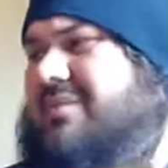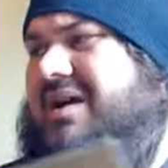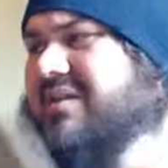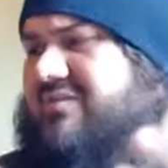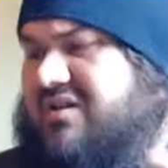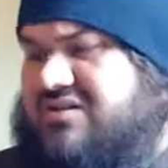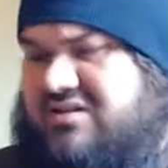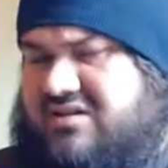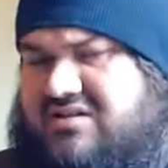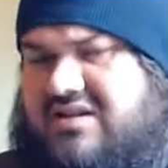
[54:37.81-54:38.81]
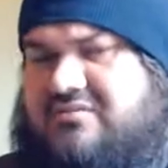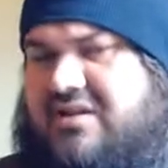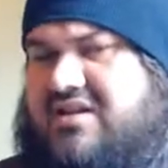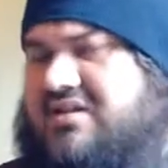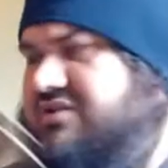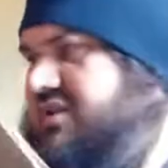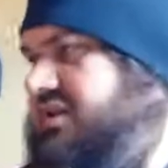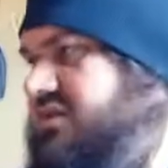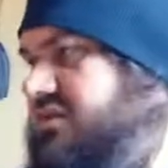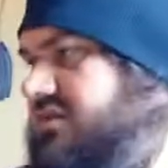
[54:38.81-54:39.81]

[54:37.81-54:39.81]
am I even touching this? I don't need this yet.